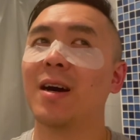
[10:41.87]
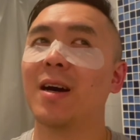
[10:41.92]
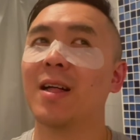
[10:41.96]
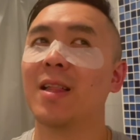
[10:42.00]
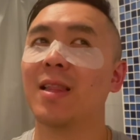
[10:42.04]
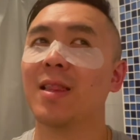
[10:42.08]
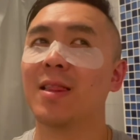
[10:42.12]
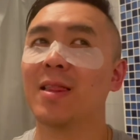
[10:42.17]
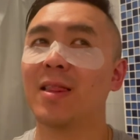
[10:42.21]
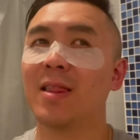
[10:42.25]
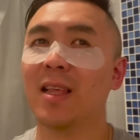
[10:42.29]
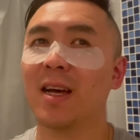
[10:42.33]

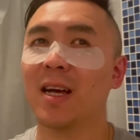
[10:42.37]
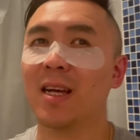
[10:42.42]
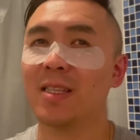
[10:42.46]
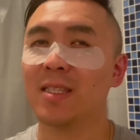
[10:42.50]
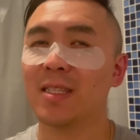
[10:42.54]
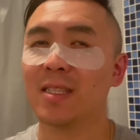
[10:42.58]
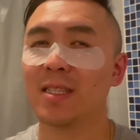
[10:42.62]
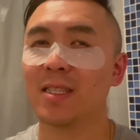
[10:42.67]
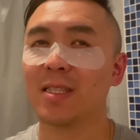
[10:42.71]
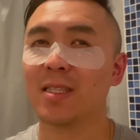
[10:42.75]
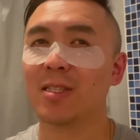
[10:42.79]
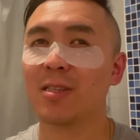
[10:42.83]

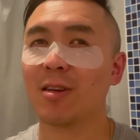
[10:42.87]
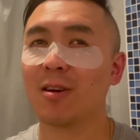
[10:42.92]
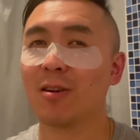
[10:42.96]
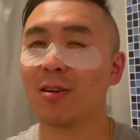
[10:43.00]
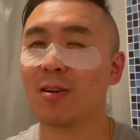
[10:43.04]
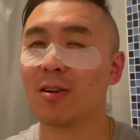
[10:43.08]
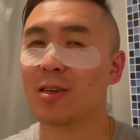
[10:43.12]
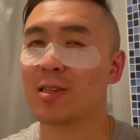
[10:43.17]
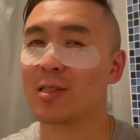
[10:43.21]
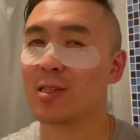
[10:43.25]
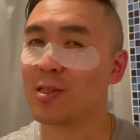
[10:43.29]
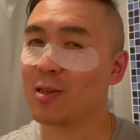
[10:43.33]
less
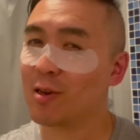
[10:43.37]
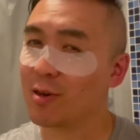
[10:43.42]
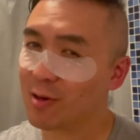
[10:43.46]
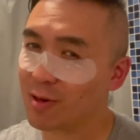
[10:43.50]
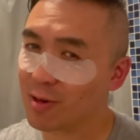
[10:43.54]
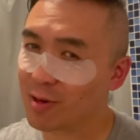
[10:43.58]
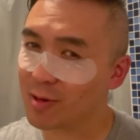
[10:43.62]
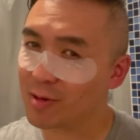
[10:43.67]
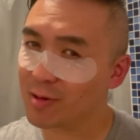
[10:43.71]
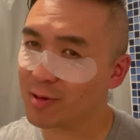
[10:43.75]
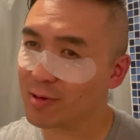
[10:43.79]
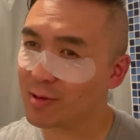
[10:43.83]
dark
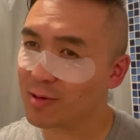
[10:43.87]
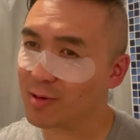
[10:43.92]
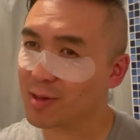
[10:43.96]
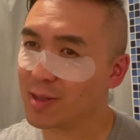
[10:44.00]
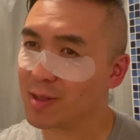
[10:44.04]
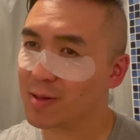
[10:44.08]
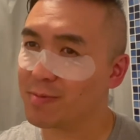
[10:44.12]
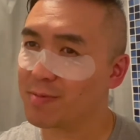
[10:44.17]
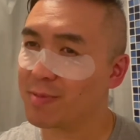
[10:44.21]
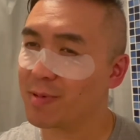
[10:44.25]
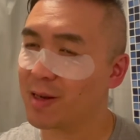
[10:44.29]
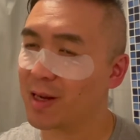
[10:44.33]

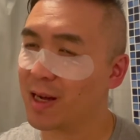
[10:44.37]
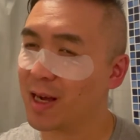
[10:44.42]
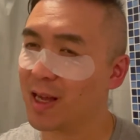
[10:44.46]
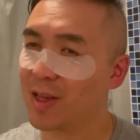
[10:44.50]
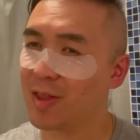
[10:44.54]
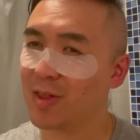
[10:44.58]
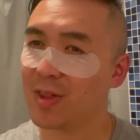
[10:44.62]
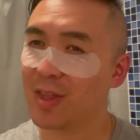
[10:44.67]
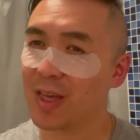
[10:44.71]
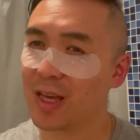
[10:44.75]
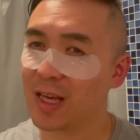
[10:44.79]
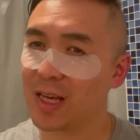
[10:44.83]
circles, but I
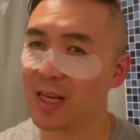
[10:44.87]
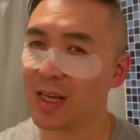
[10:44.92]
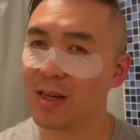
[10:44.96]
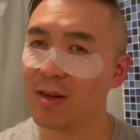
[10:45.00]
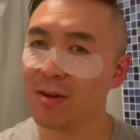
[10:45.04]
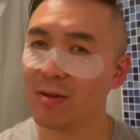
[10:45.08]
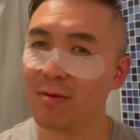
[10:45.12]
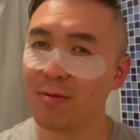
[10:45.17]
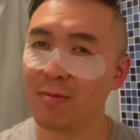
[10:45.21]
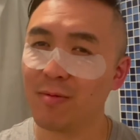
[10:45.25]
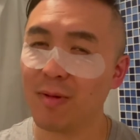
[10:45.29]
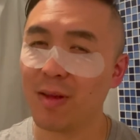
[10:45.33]
think
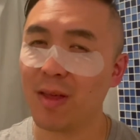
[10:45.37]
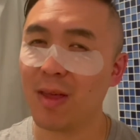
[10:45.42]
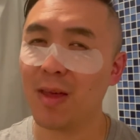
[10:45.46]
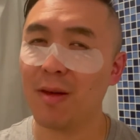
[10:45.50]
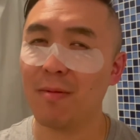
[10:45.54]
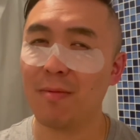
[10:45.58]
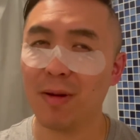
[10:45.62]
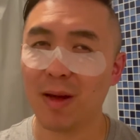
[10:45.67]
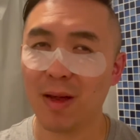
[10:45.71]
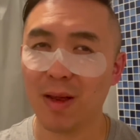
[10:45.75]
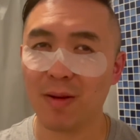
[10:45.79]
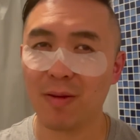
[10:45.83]

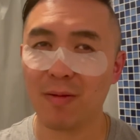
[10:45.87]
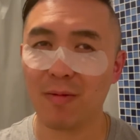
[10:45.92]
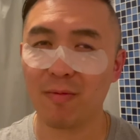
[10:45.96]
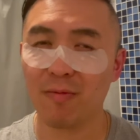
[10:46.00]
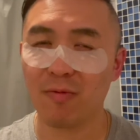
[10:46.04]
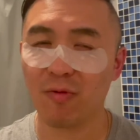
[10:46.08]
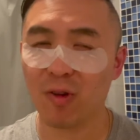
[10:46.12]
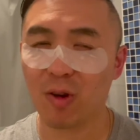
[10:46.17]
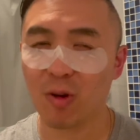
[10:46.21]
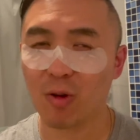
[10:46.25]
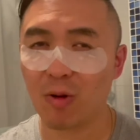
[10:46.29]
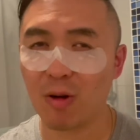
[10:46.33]
it might
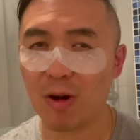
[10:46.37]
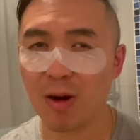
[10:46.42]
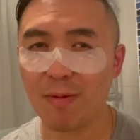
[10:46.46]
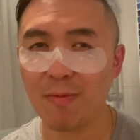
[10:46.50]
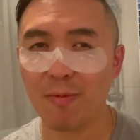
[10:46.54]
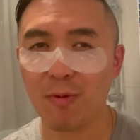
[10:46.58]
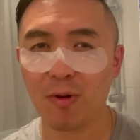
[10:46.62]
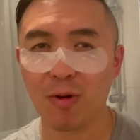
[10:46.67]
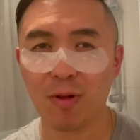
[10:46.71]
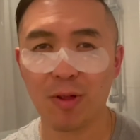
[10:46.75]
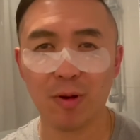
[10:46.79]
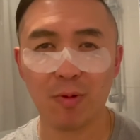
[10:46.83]
require
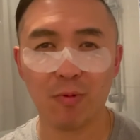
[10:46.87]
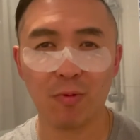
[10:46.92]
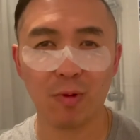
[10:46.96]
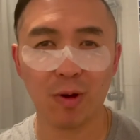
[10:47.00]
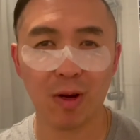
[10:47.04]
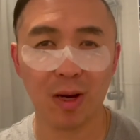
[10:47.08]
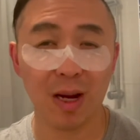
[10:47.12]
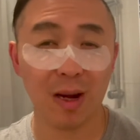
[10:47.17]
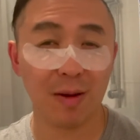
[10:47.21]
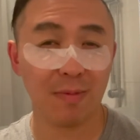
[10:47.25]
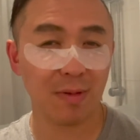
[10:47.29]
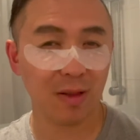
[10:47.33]
more than
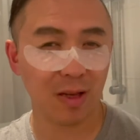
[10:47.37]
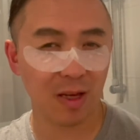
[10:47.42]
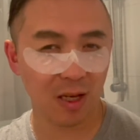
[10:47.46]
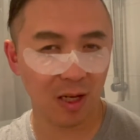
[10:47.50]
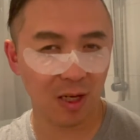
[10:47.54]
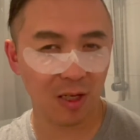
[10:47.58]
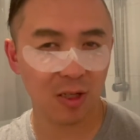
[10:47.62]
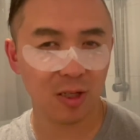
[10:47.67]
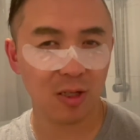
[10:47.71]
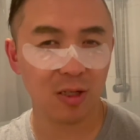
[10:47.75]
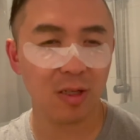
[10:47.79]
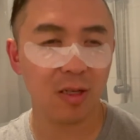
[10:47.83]
one
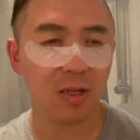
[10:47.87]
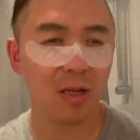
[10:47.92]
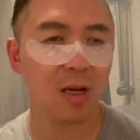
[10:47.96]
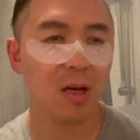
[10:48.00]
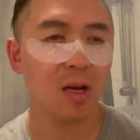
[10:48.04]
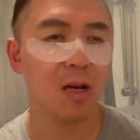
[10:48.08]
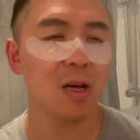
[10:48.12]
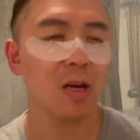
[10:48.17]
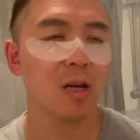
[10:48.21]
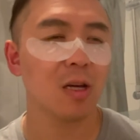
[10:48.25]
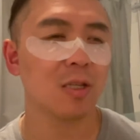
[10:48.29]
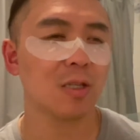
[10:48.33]
application.
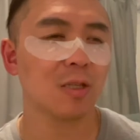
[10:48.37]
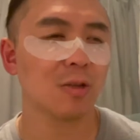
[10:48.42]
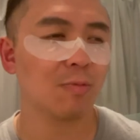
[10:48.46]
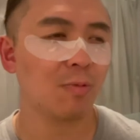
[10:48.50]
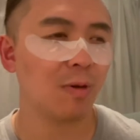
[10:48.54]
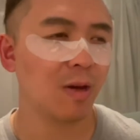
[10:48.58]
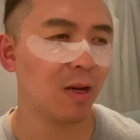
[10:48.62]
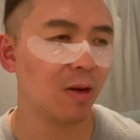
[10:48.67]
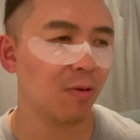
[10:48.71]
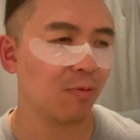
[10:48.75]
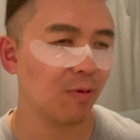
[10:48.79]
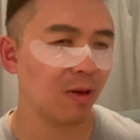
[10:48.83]
So
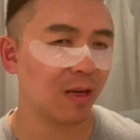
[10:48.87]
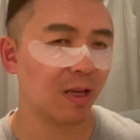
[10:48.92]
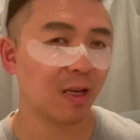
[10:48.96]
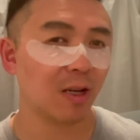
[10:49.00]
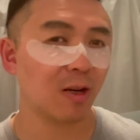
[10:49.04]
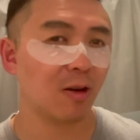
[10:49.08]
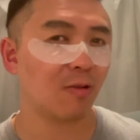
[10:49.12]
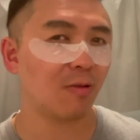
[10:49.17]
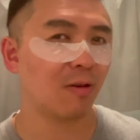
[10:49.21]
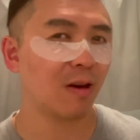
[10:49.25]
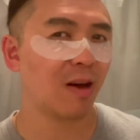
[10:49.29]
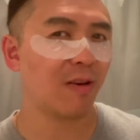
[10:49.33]
why don't we
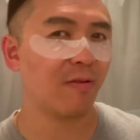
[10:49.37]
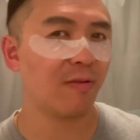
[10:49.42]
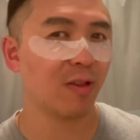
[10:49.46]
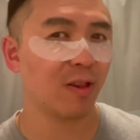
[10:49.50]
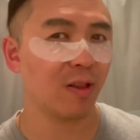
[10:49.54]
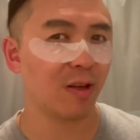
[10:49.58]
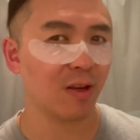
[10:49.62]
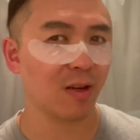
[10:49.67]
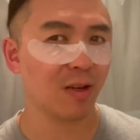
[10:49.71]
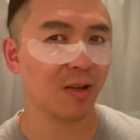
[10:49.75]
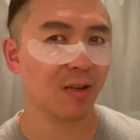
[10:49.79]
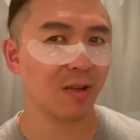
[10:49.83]
go have a
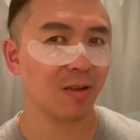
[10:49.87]
look?